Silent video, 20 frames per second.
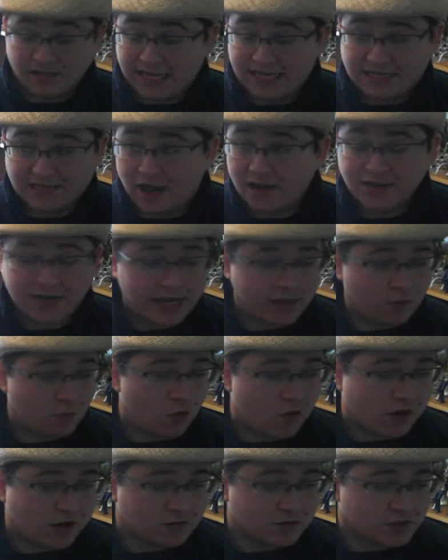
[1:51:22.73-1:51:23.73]
Like, unlike
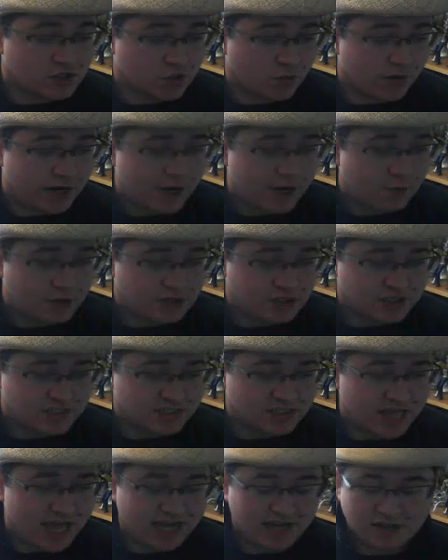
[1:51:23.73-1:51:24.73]
Warriors 3, which
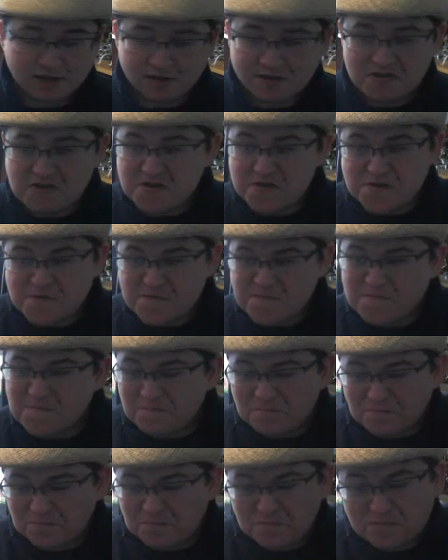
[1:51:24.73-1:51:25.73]
is like
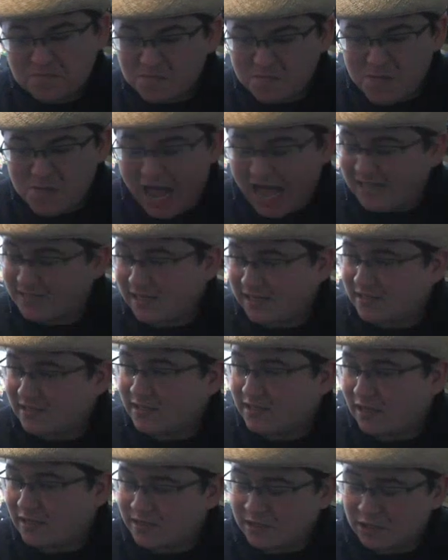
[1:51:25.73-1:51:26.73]
has like
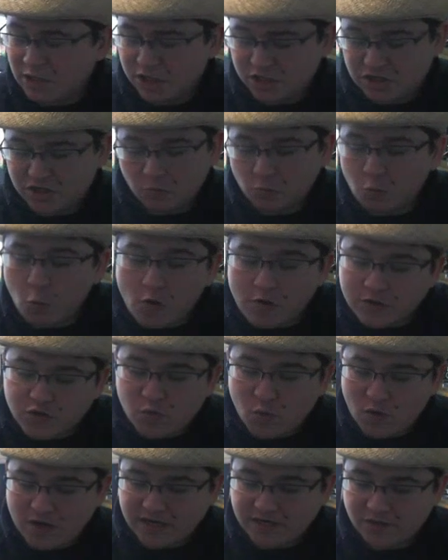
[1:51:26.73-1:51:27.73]
a, it Warriors
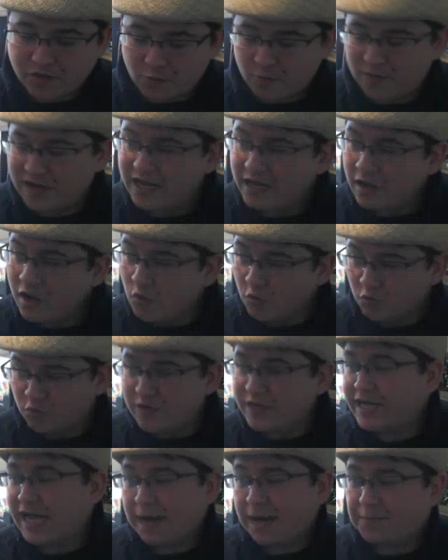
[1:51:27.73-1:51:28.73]
1 and 3
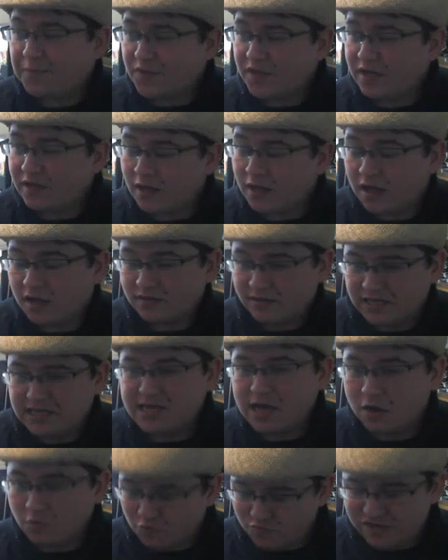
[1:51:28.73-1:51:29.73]
recap the
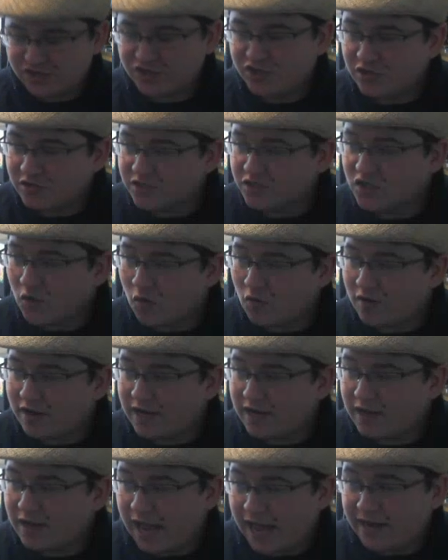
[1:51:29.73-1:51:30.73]
the original
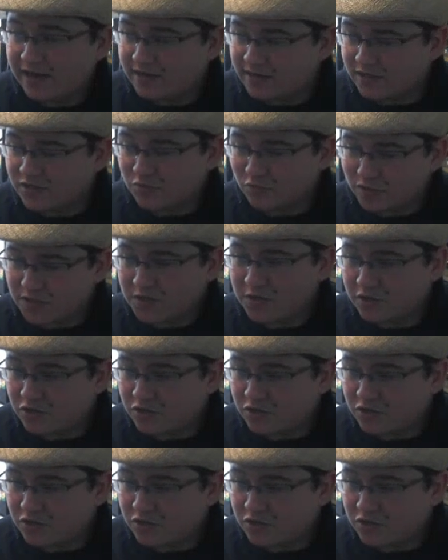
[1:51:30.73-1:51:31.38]
story and it does really